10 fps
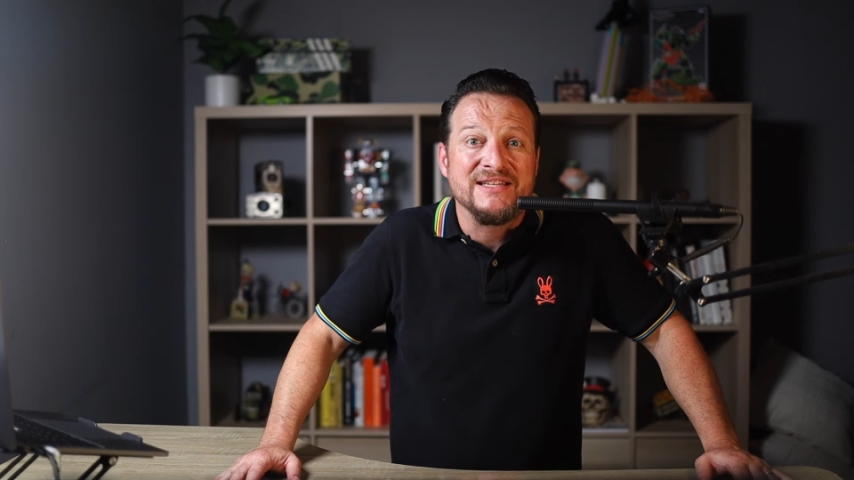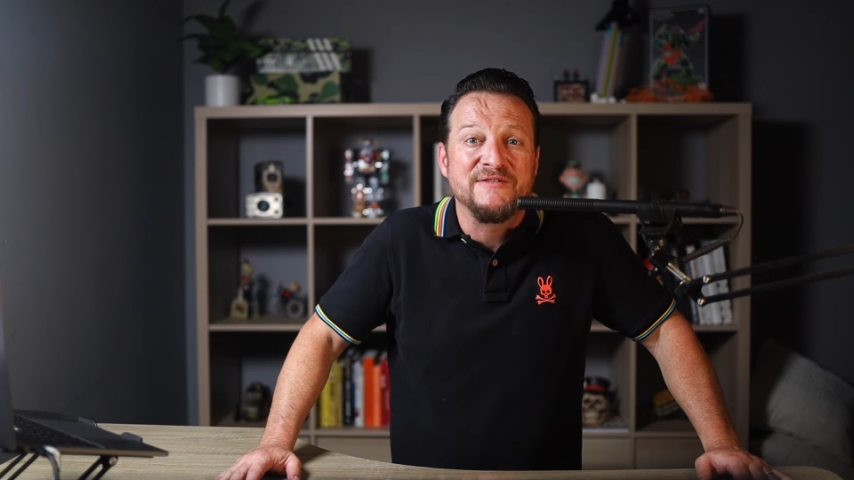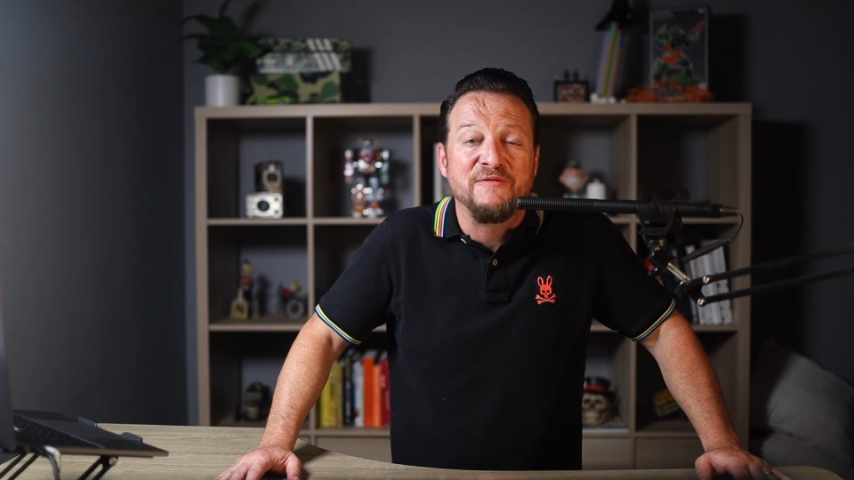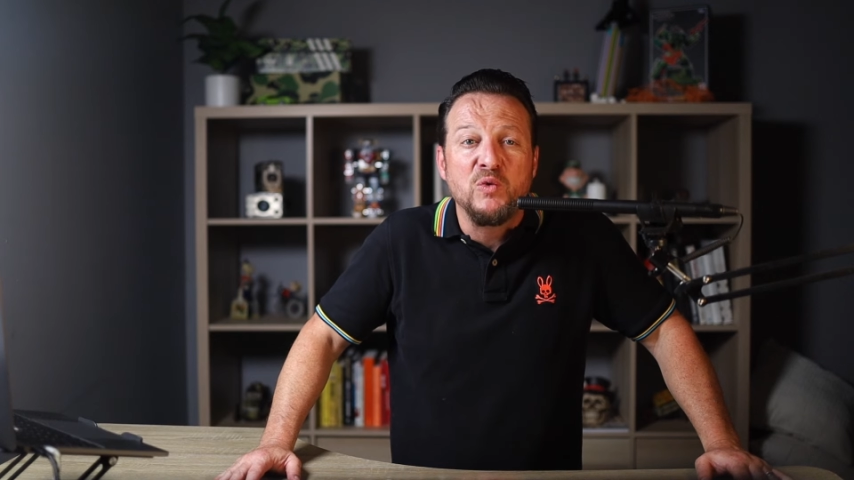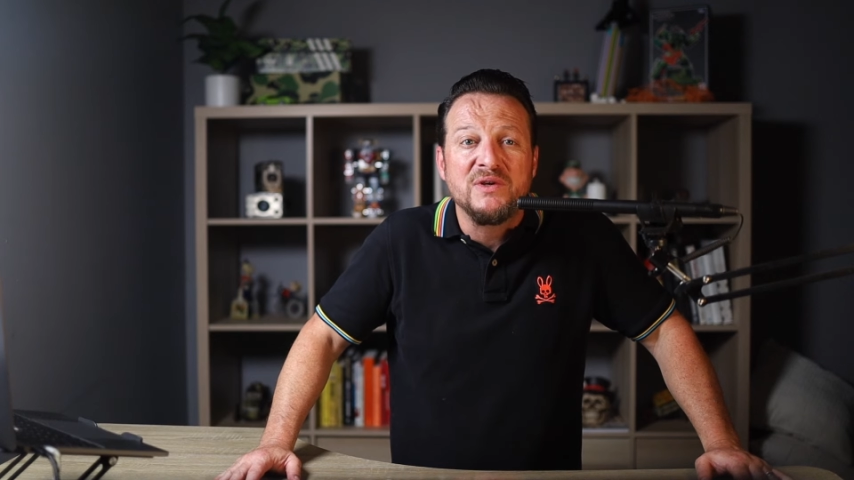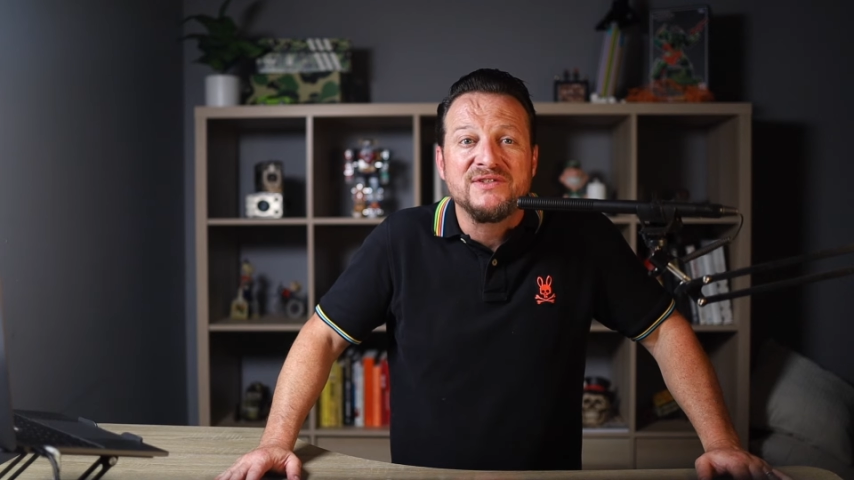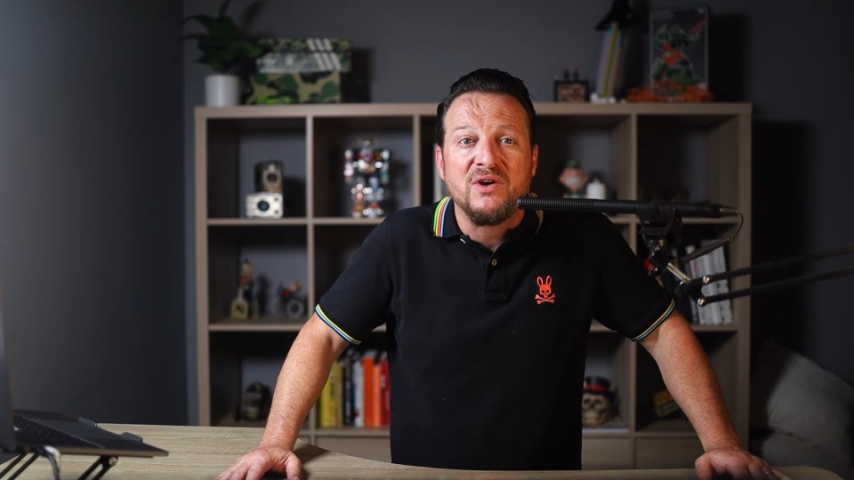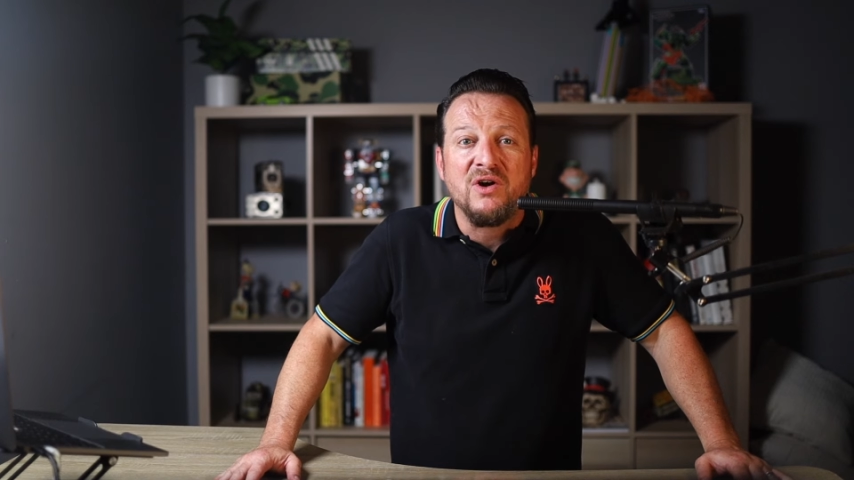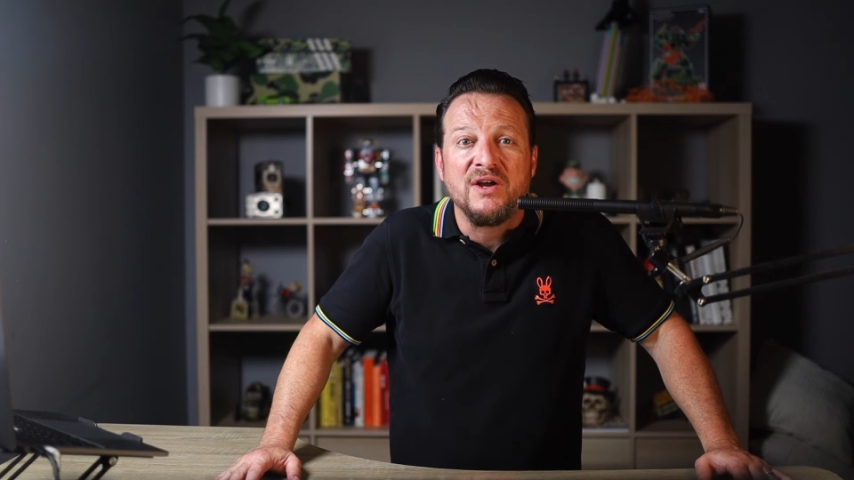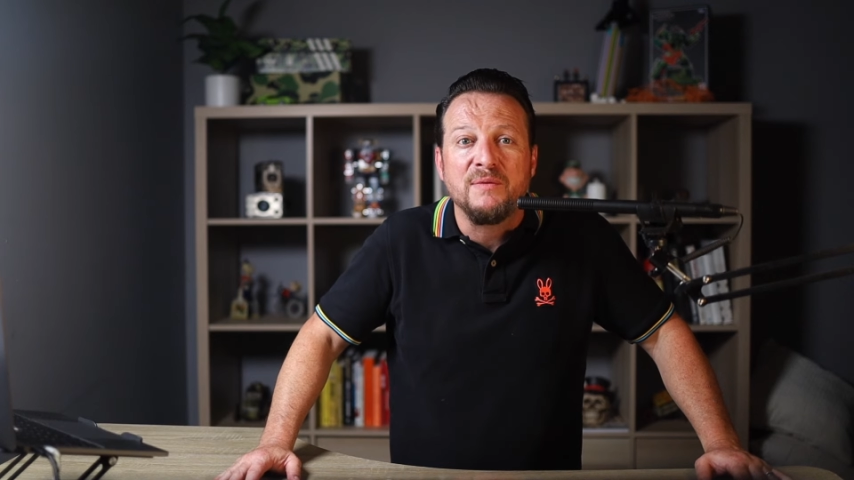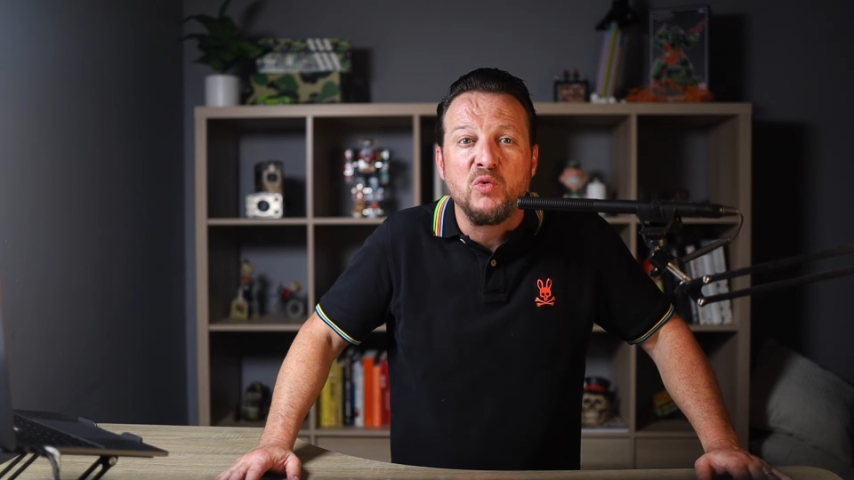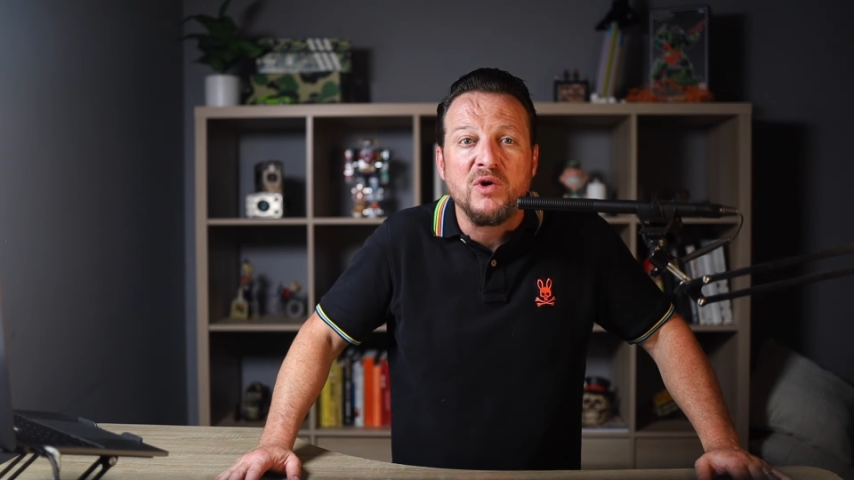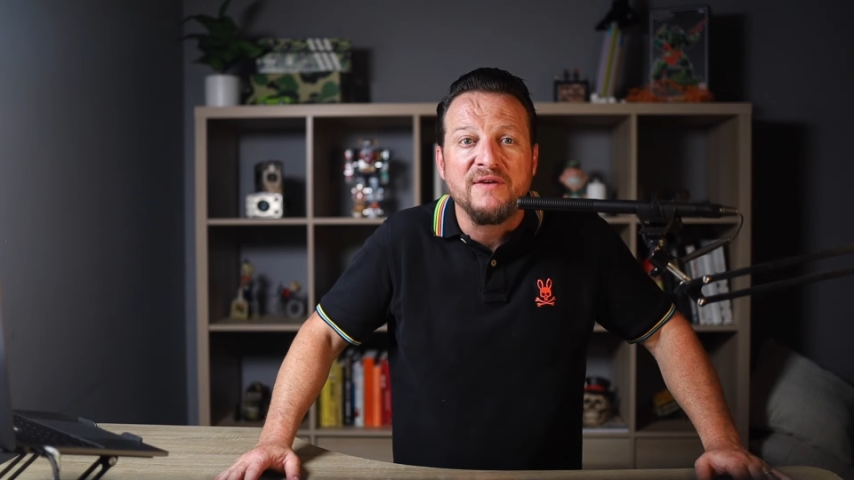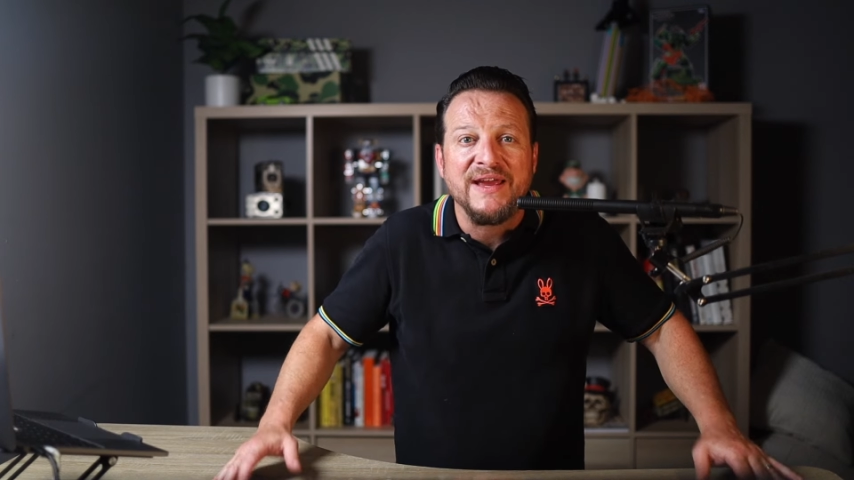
is focused on more of